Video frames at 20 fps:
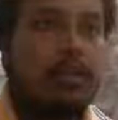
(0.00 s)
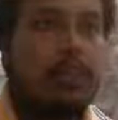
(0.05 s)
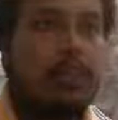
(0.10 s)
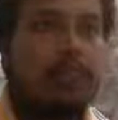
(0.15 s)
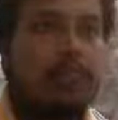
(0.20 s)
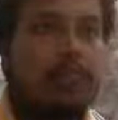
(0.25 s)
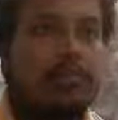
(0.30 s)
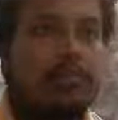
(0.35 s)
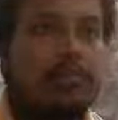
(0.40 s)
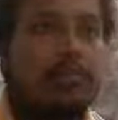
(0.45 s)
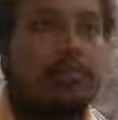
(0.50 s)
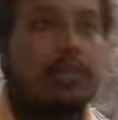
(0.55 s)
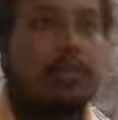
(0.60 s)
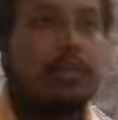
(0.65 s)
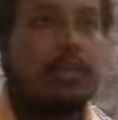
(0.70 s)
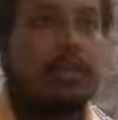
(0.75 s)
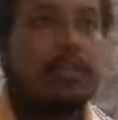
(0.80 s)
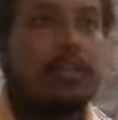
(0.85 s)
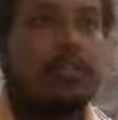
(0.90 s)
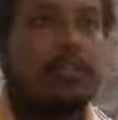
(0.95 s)
If rook
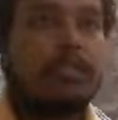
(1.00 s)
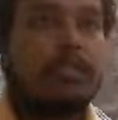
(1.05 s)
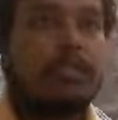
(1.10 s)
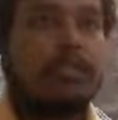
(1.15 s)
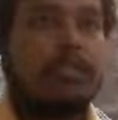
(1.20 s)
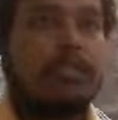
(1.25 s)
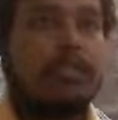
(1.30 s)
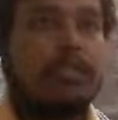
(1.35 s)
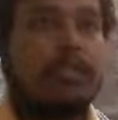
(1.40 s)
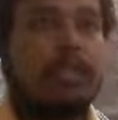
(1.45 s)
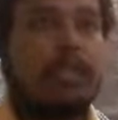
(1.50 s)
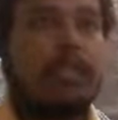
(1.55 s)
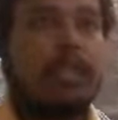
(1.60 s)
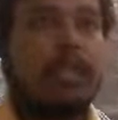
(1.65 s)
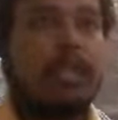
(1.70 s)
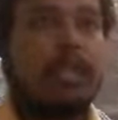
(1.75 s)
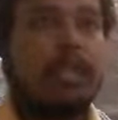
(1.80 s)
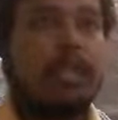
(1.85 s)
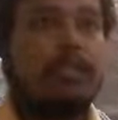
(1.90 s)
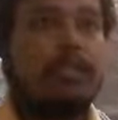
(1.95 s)
takes the
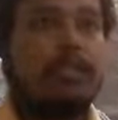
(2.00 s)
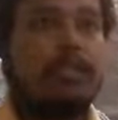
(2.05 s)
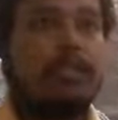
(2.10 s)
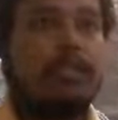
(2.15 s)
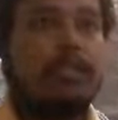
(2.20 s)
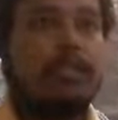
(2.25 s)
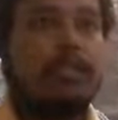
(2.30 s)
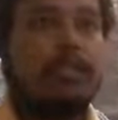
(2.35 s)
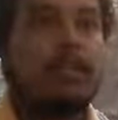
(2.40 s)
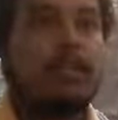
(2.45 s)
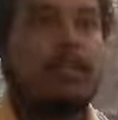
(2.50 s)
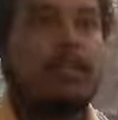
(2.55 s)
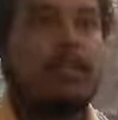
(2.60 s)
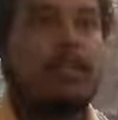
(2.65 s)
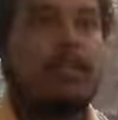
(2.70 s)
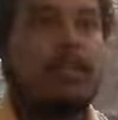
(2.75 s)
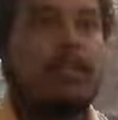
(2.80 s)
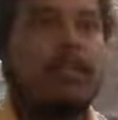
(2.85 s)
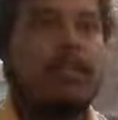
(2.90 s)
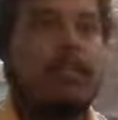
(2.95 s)
knight, then queen
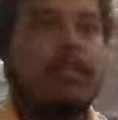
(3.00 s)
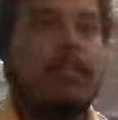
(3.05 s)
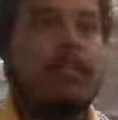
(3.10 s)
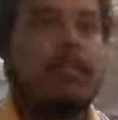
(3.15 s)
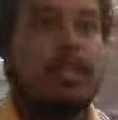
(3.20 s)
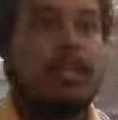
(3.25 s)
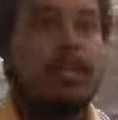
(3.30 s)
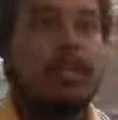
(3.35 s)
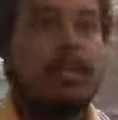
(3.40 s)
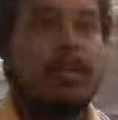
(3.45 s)
here check.